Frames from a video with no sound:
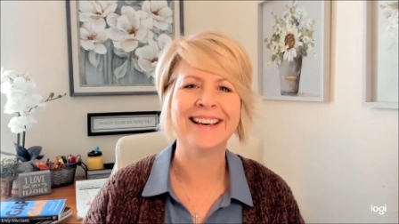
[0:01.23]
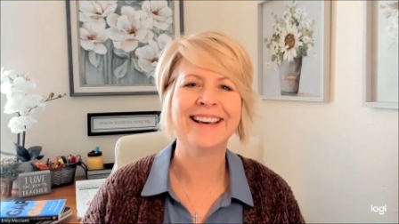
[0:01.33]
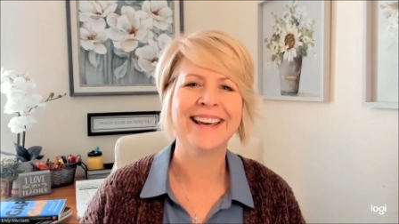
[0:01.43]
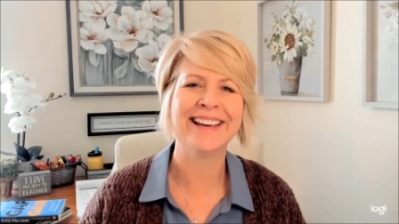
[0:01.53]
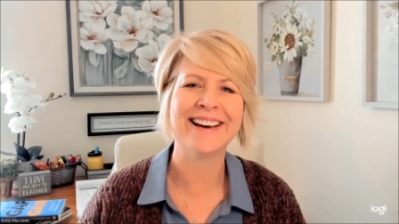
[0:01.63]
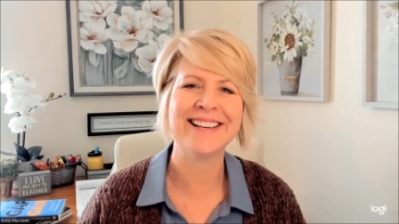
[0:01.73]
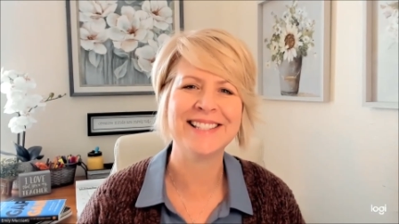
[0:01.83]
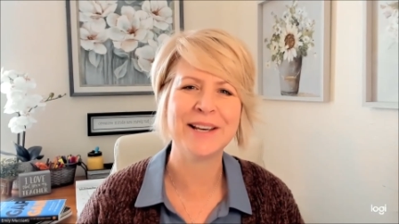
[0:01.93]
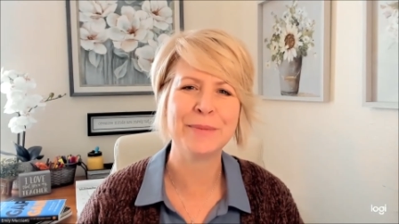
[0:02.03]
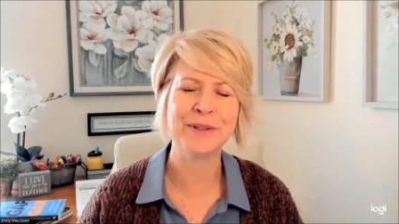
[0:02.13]
Hey guys,
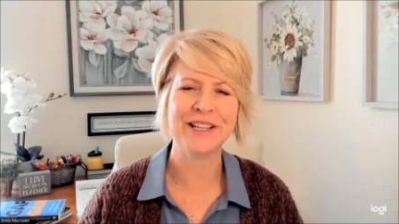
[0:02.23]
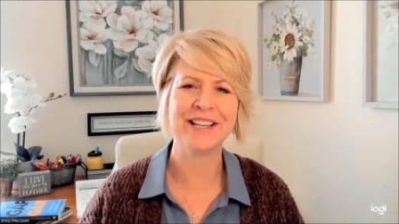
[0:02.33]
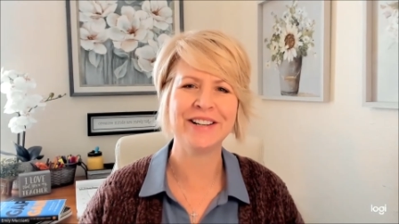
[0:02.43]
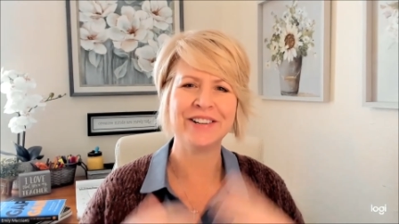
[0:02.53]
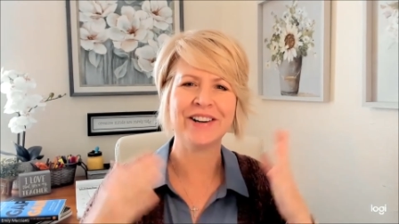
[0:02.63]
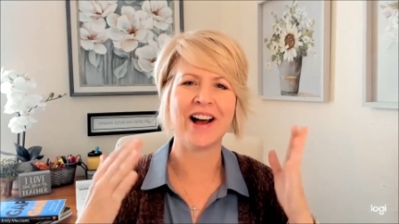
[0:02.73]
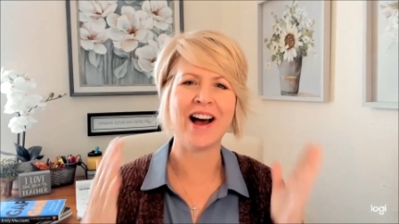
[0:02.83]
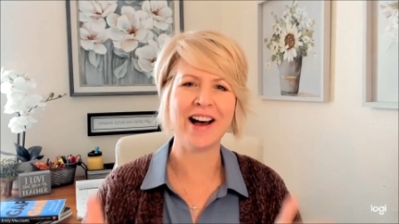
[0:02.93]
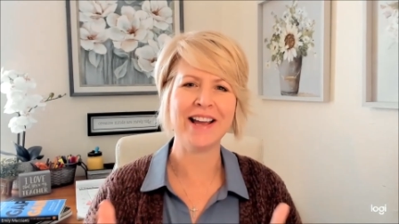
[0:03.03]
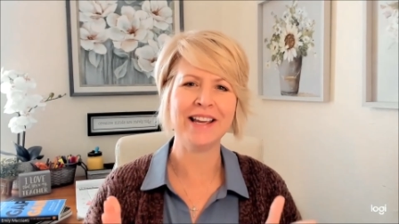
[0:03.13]
Emily here.
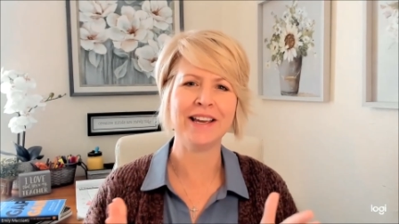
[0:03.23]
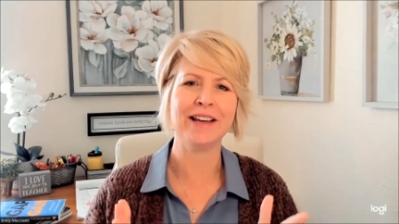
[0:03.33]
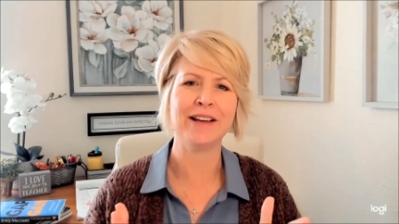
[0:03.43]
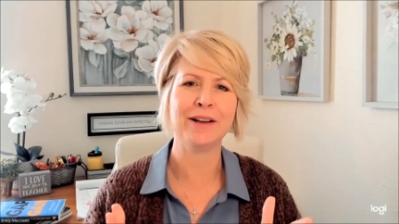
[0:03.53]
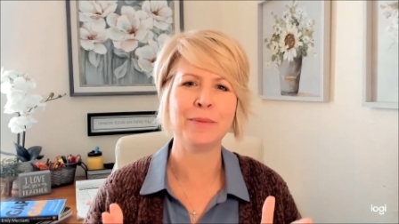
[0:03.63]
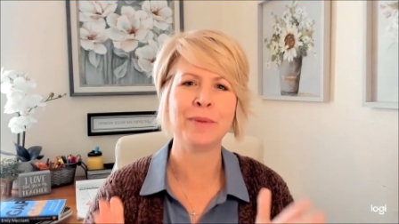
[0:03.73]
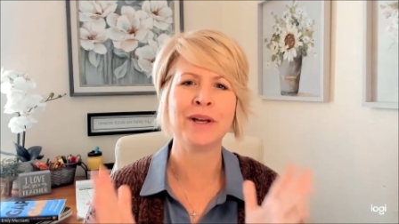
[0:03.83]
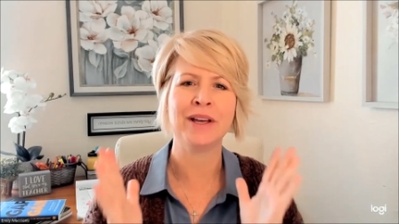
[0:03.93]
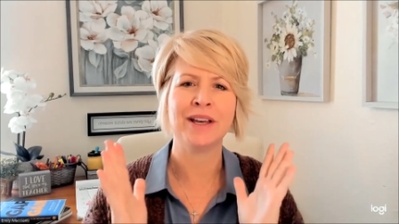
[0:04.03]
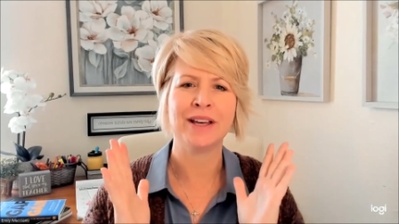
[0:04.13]
I am
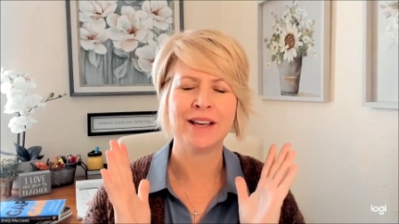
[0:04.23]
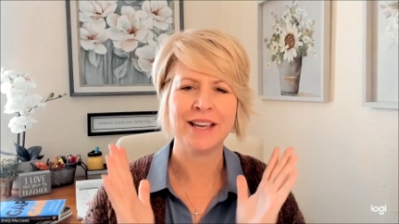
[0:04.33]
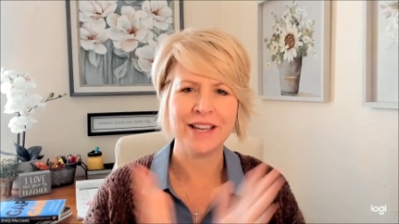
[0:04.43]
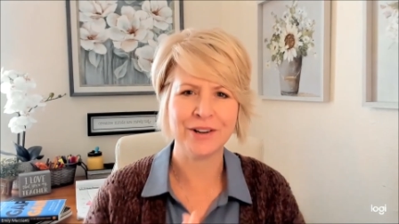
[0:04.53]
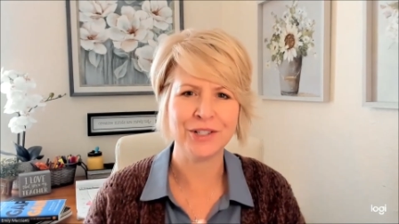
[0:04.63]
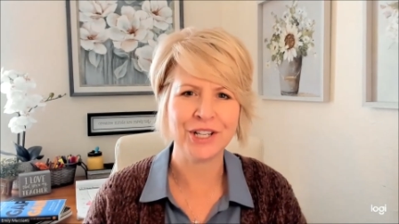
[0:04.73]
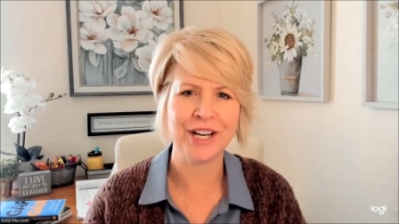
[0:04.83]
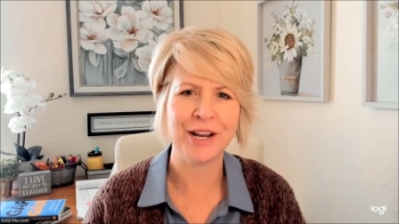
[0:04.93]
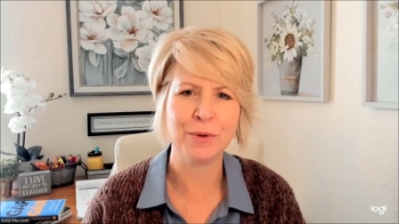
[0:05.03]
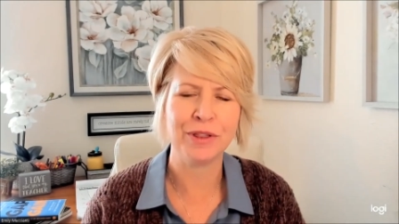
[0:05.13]
here
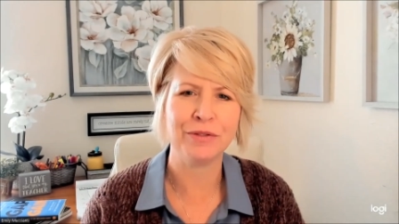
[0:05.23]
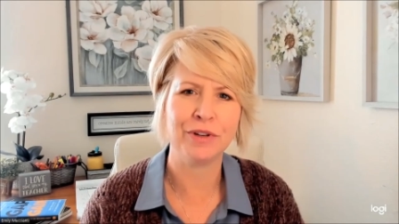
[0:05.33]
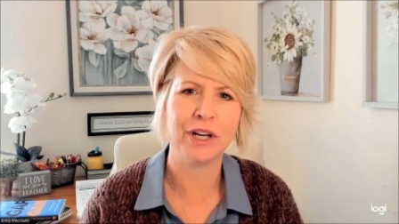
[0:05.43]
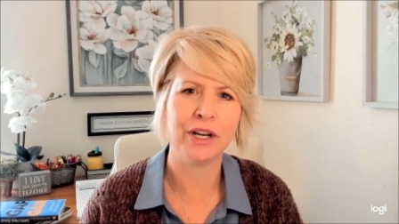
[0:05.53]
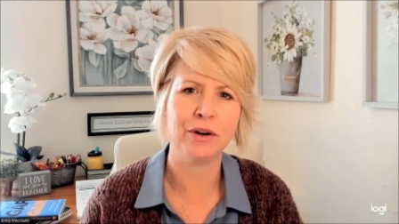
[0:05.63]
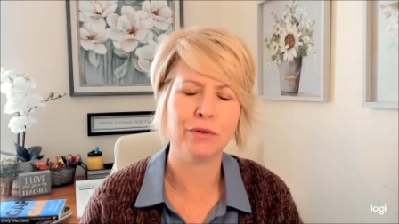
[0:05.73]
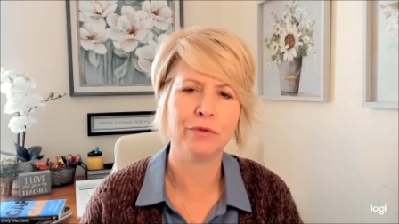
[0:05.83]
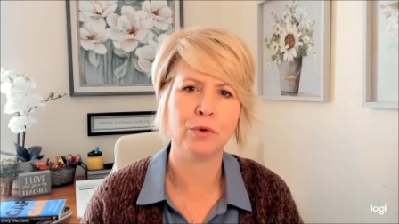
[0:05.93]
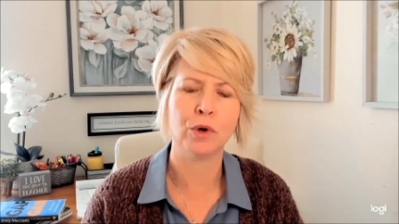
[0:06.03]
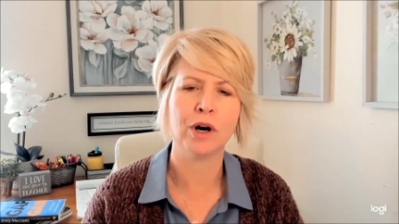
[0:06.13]
today with a video
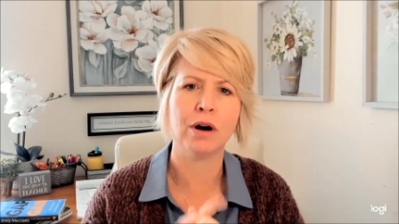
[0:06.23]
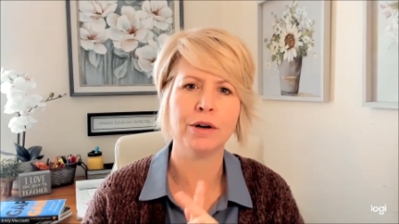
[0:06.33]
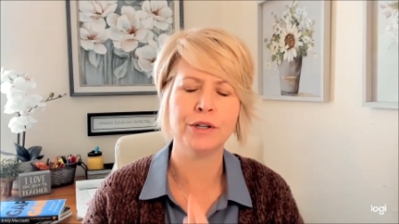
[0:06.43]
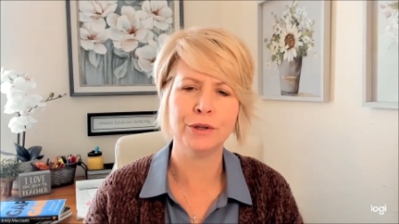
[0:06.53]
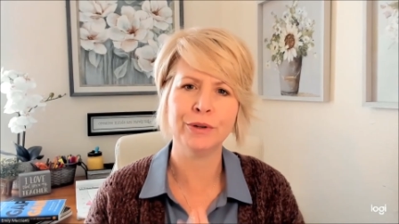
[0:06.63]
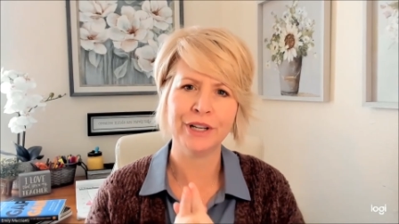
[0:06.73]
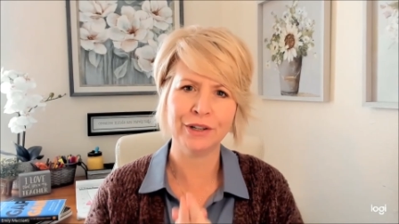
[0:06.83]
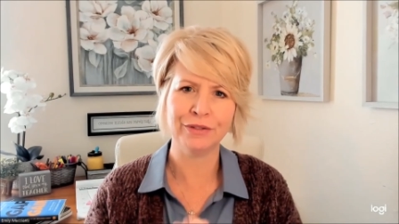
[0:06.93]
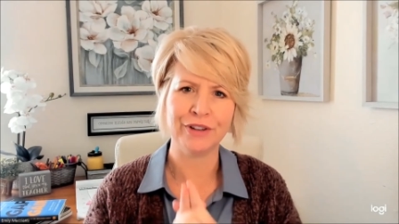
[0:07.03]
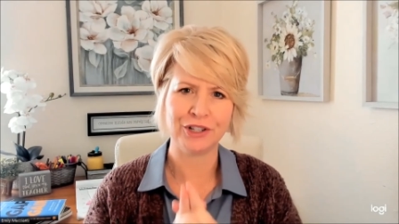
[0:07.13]
for our new
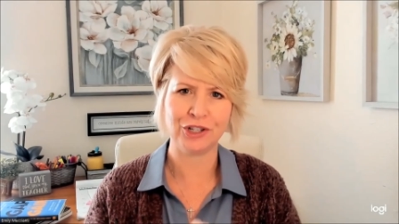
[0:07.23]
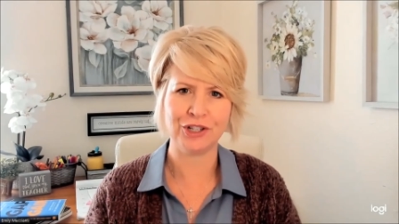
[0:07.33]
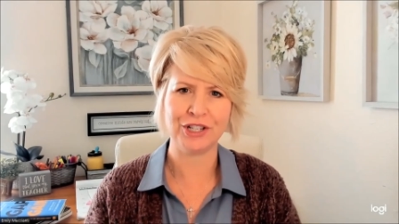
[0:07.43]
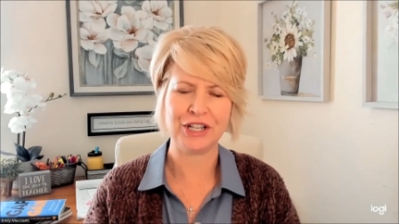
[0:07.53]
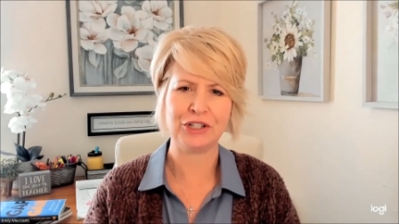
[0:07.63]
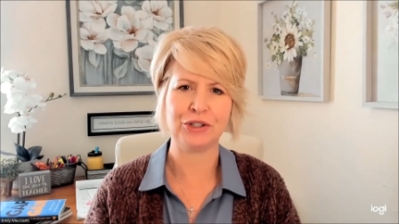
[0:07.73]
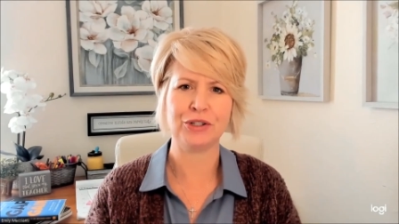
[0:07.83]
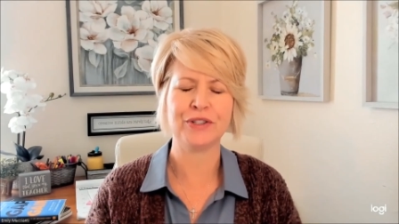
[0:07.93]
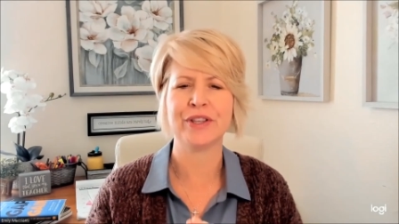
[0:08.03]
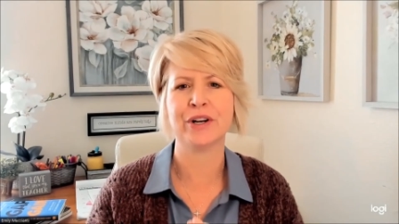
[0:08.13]
intervention
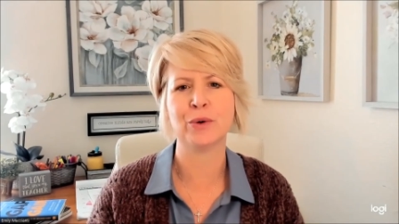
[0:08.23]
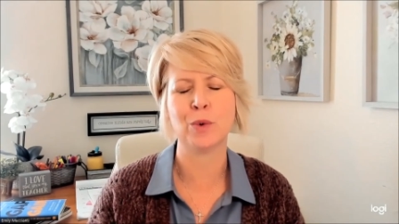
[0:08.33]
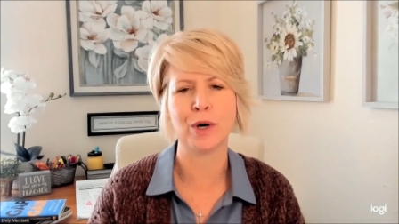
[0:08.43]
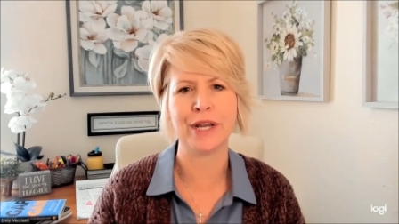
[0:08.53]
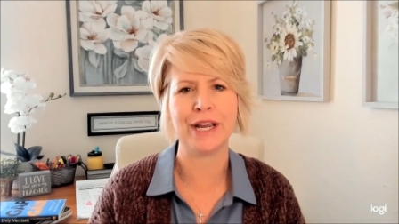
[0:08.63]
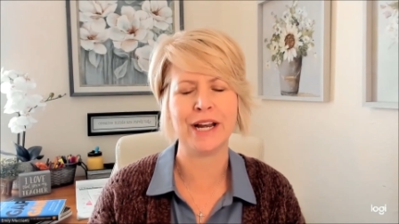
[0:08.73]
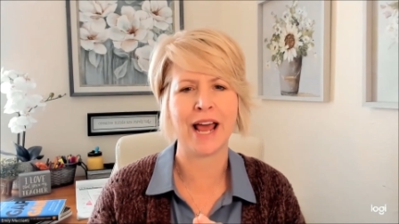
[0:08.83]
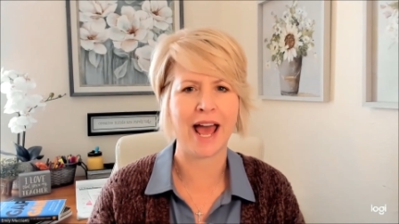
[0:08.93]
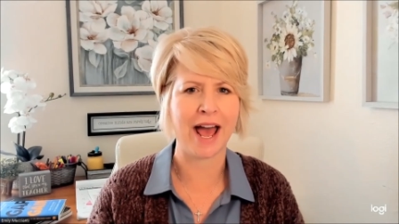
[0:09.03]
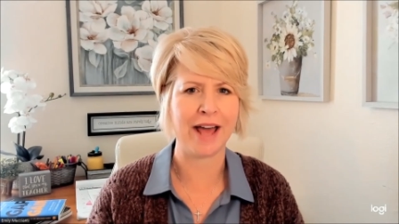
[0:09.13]
teachers that are working
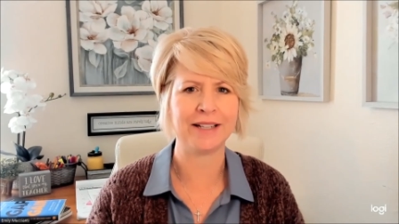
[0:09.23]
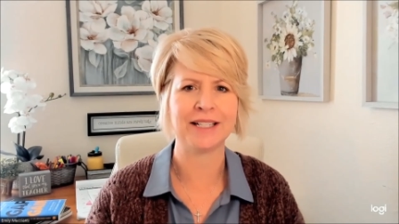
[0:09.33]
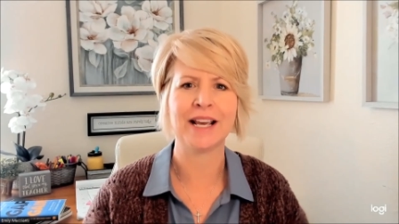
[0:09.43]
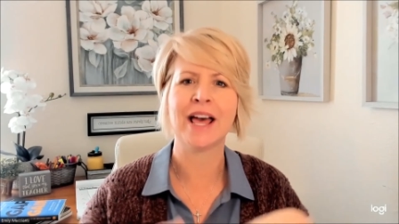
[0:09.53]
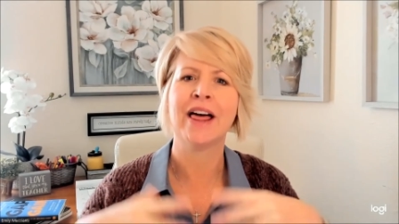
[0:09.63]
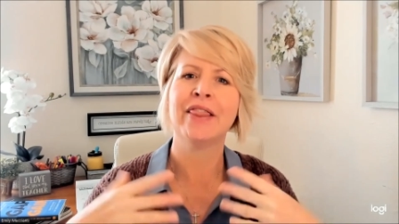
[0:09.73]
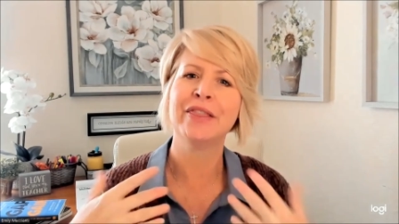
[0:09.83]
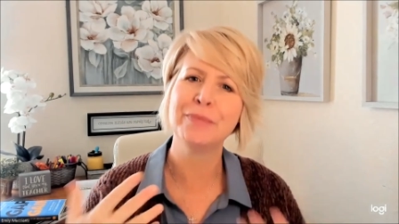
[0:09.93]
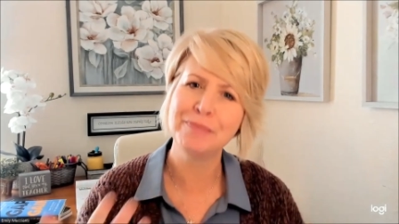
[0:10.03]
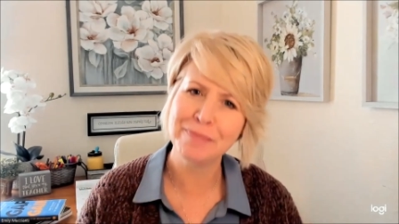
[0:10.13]
at
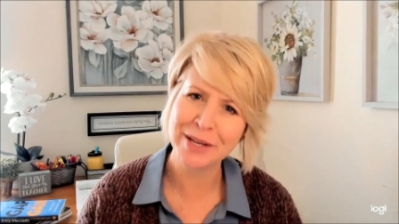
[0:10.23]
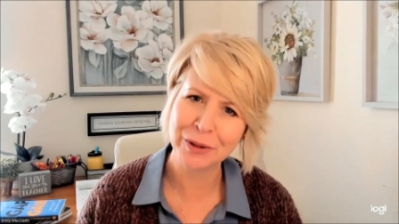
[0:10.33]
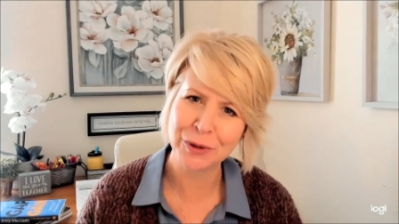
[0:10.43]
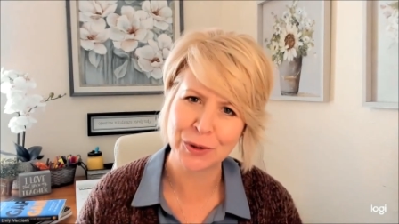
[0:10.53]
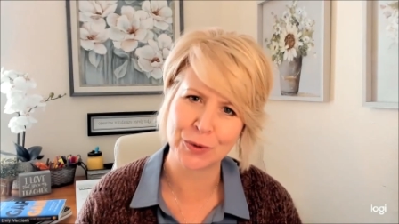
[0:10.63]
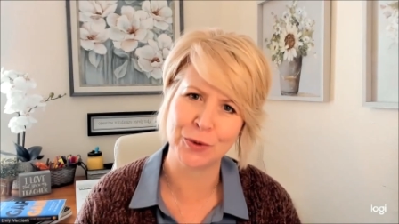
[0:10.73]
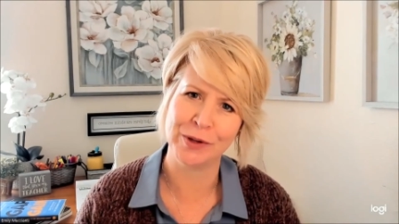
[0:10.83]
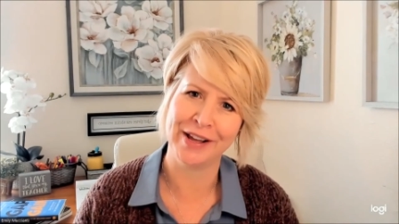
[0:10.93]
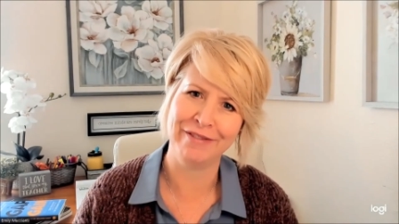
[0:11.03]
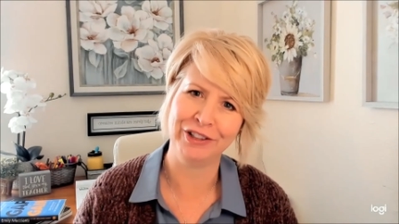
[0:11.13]
the middle school
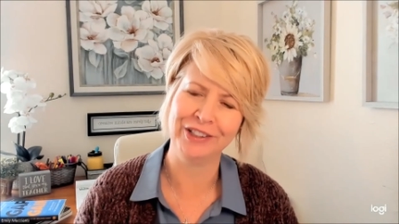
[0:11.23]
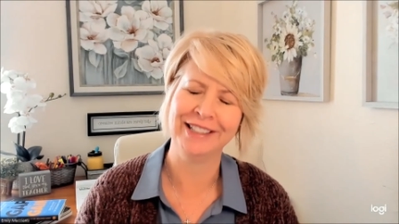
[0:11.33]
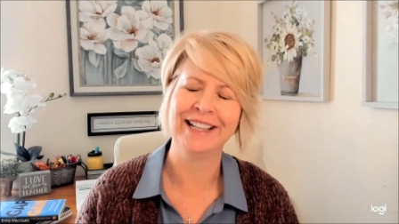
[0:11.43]
level.